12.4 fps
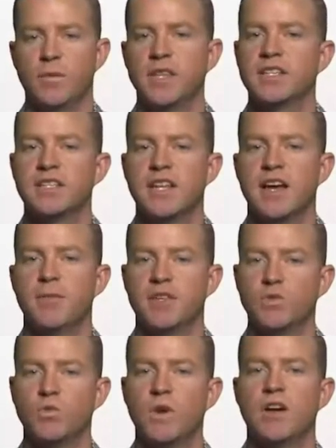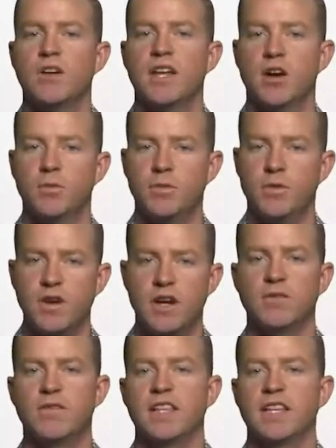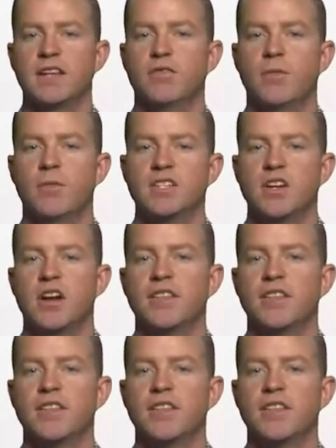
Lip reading: in this step as well to help you verify the information